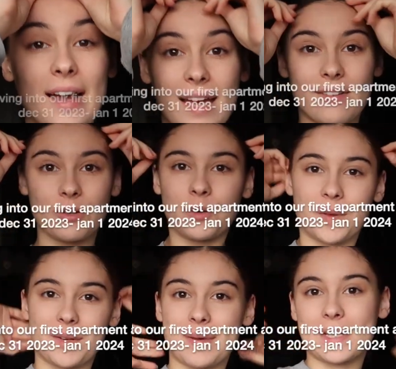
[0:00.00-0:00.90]
Hi everyone,
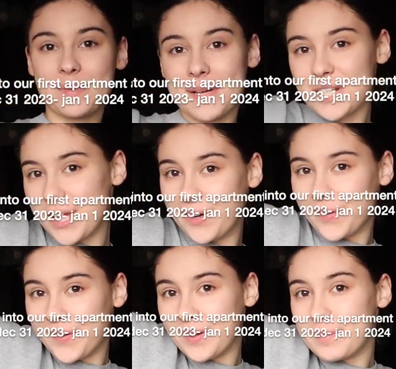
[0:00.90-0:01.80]
welcome back to my
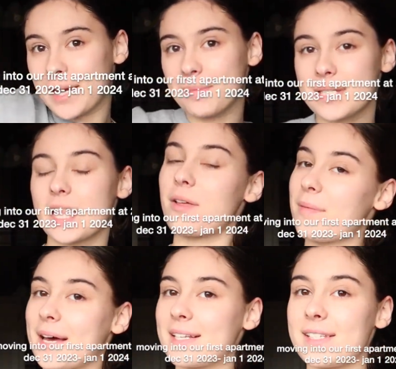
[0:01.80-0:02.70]
channel. My name is Chloe
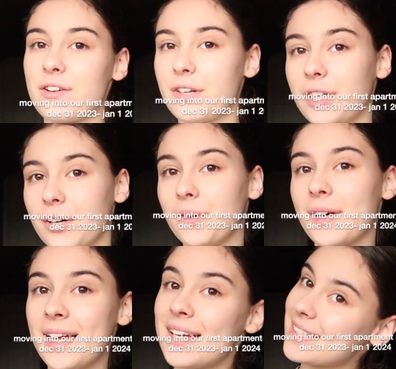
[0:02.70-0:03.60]
Madison if you're
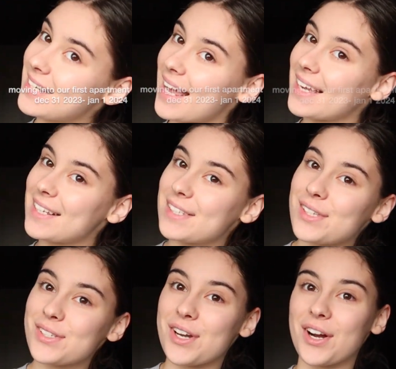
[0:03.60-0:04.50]
new. Today is
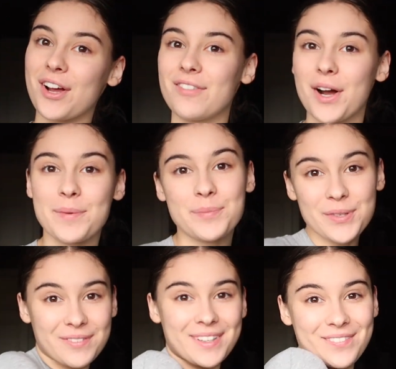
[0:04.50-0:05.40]
the start of our
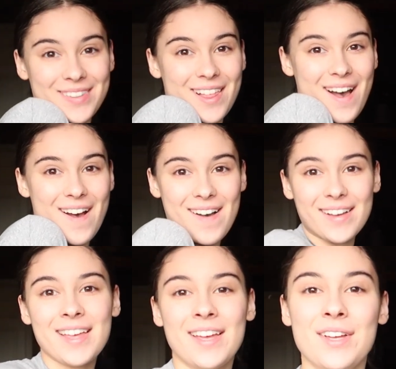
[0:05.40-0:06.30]
moving vlog.